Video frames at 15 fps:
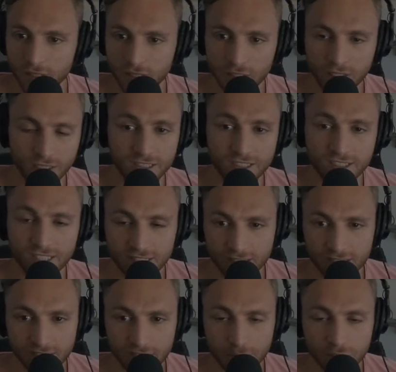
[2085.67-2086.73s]

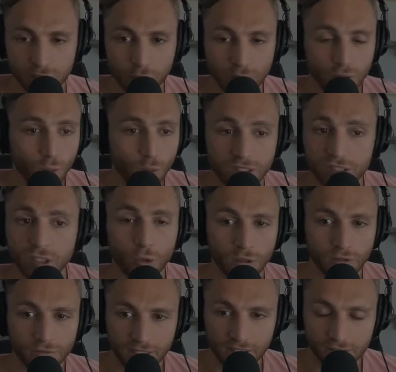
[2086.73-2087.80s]
consistency between which
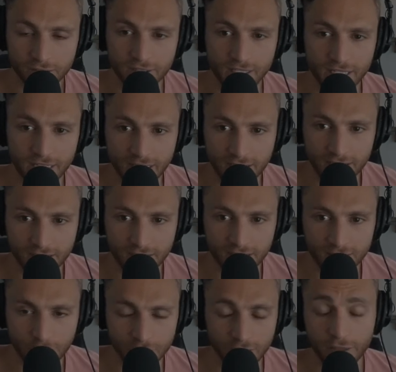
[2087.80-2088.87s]
core values they had.
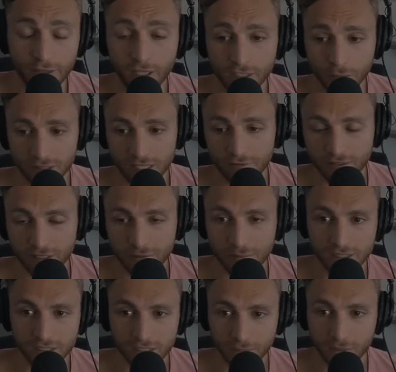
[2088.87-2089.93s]
Which I thought there would definitely
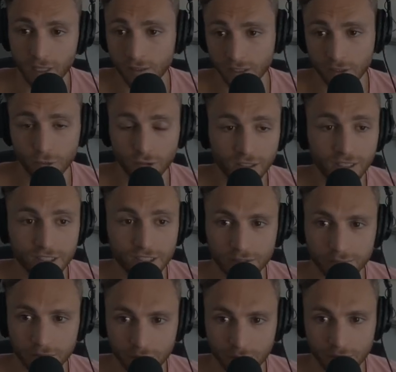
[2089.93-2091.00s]
be some kind of
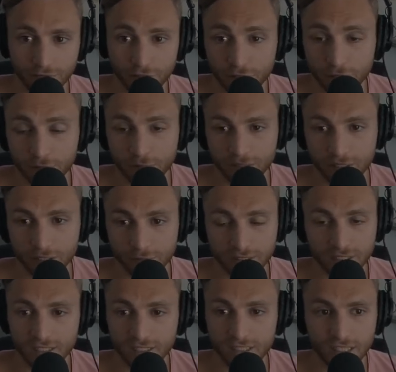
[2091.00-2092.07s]
correlation between a few, but there
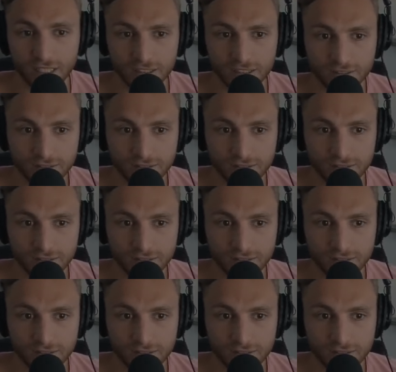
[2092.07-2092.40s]
was like none.